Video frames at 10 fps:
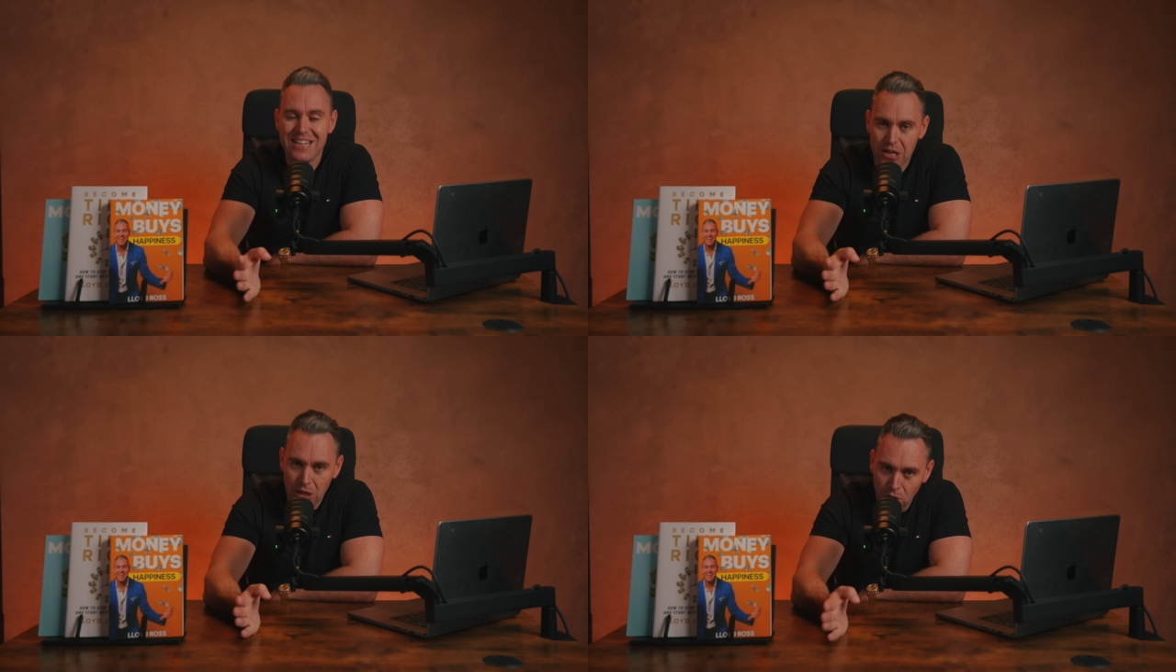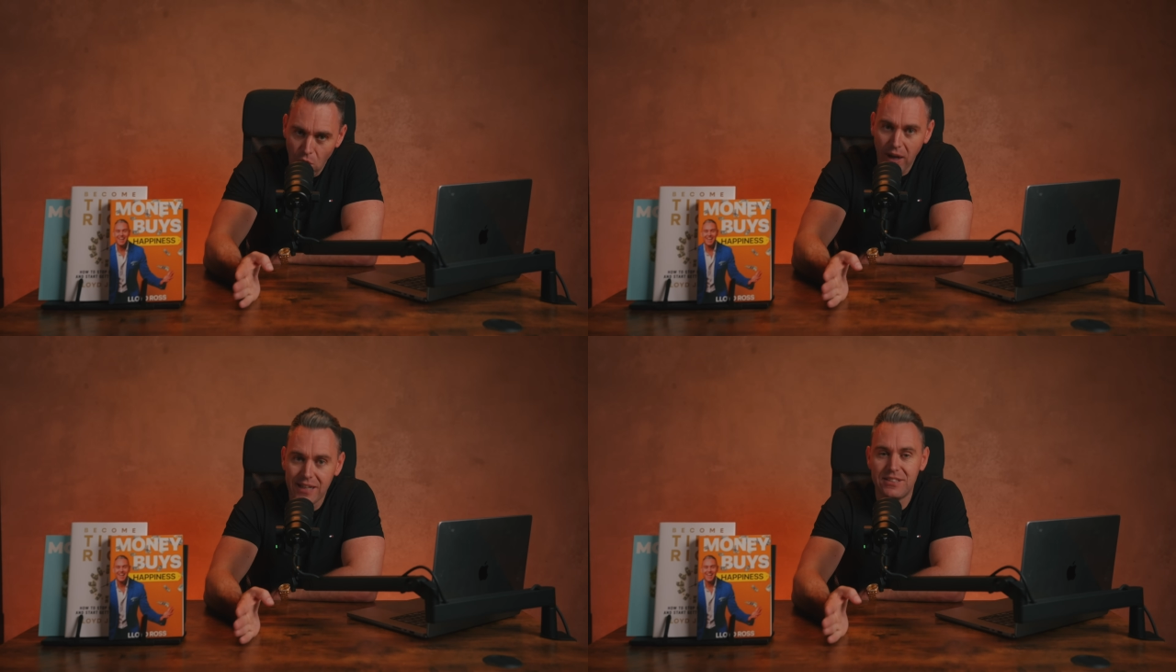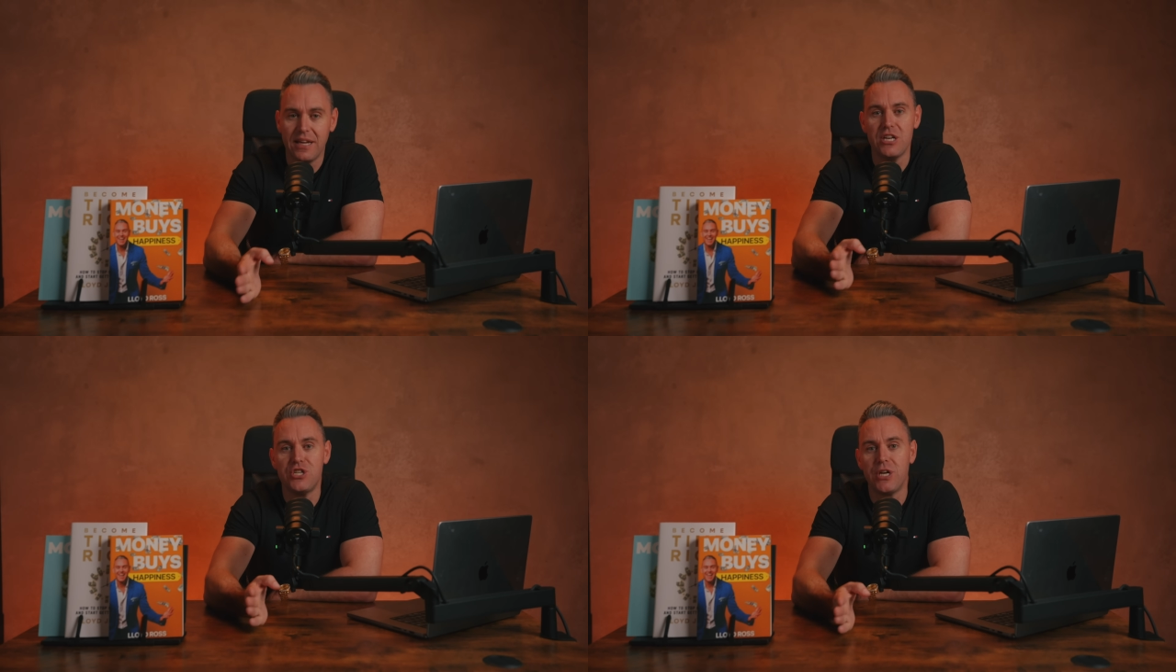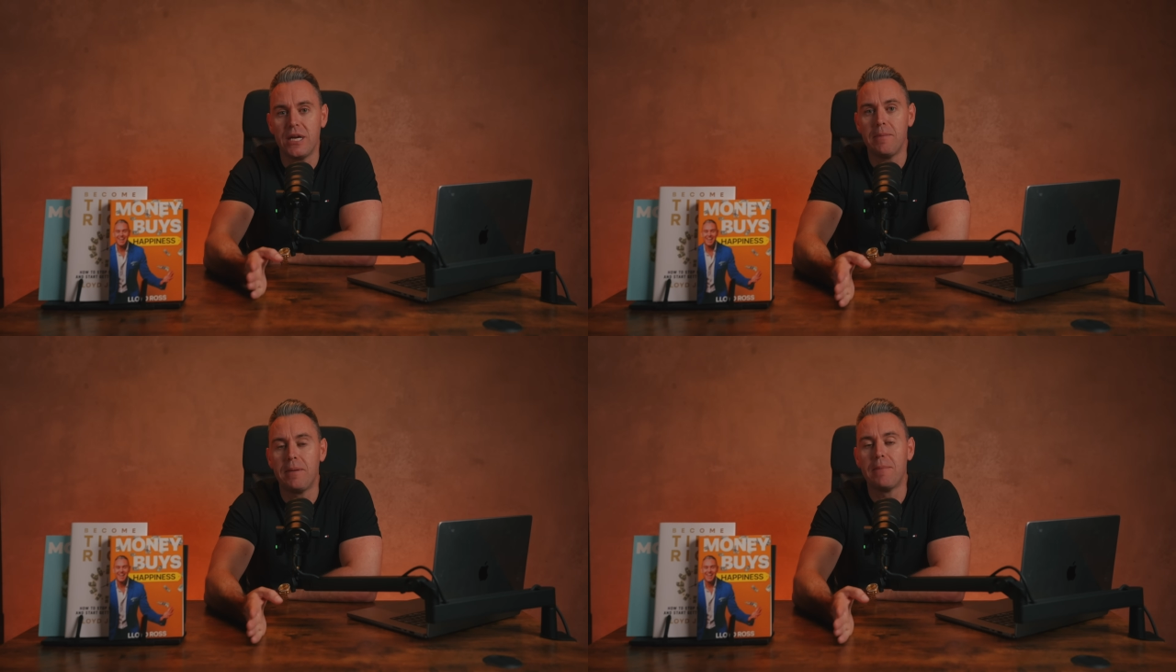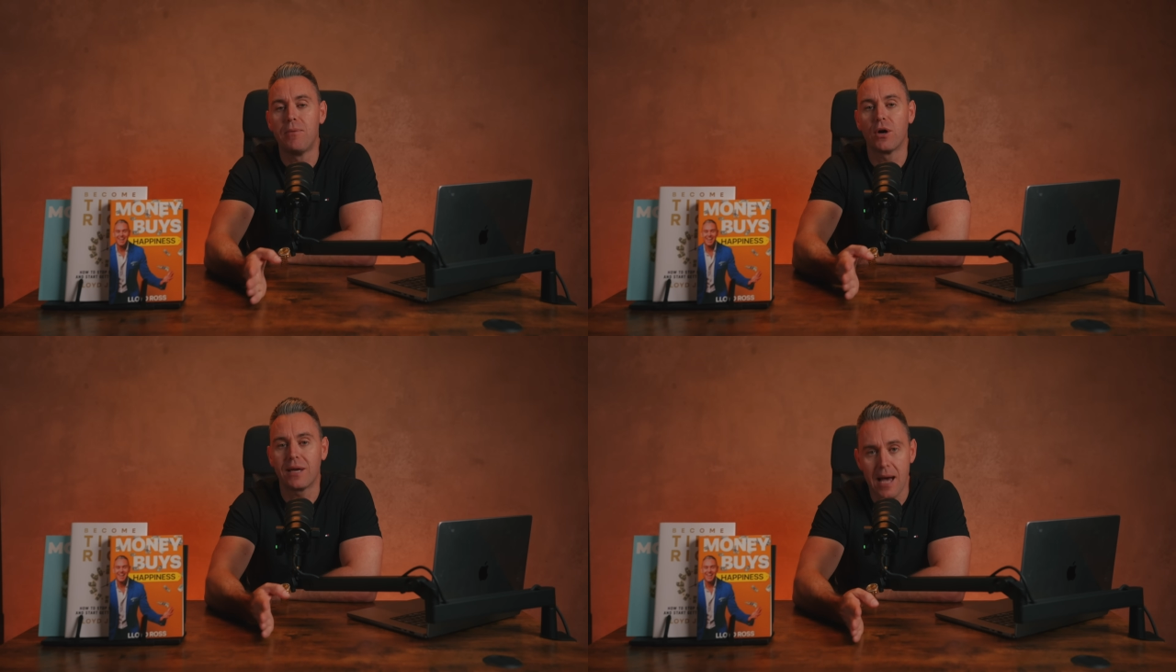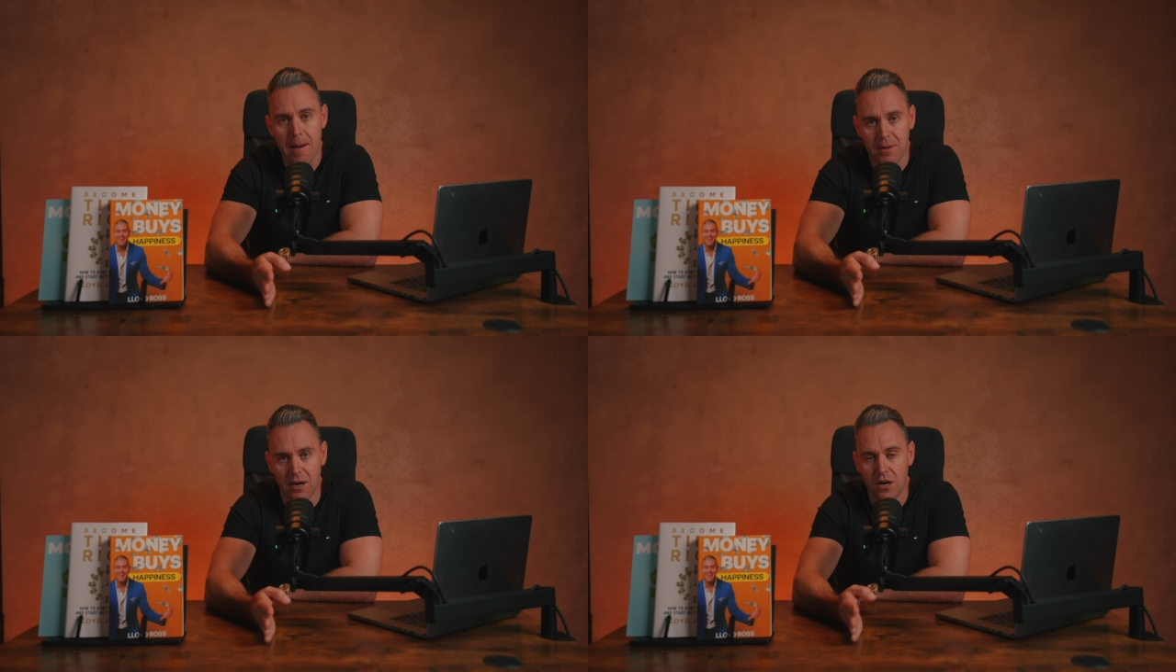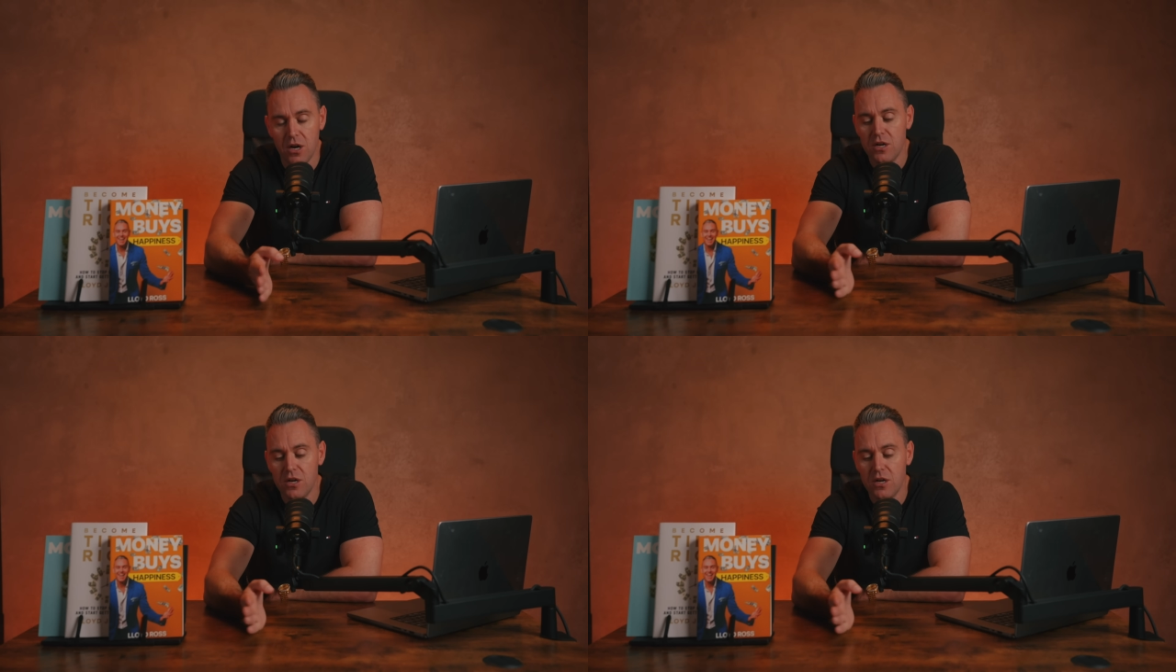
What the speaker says: declines in GDP per capita.